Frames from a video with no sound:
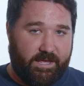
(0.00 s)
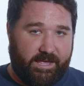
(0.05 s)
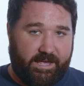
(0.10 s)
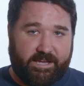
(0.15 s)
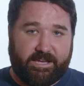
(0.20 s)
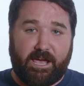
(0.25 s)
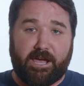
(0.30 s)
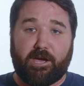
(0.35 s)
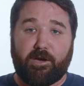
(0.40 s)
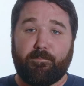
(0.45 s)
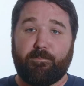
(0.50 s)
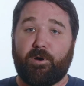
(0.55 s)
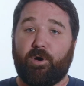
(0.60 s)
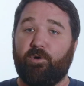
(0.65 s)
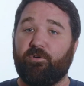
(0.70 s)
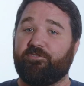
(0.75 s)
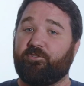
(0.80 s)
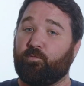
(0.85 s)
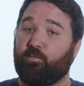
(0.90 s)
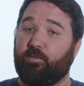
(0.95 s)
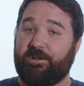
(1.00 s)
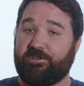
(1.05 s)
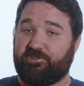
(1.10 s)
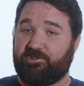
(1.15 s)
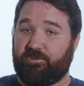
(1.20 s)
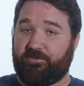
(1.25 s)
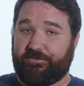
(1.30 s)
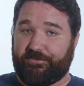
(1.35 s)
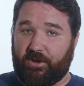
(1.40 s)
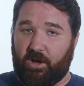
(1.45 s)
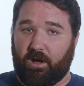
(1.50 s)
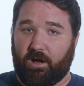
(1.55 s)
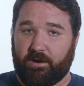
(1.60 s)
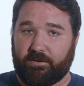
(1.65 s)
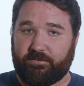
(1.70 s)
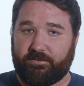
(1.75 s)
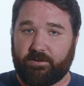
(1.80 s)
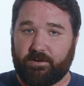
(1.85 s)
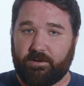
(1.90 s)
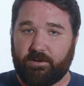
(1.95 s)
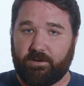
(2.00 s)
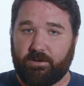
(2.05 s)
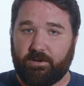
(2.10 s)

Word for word: it can compose original songs.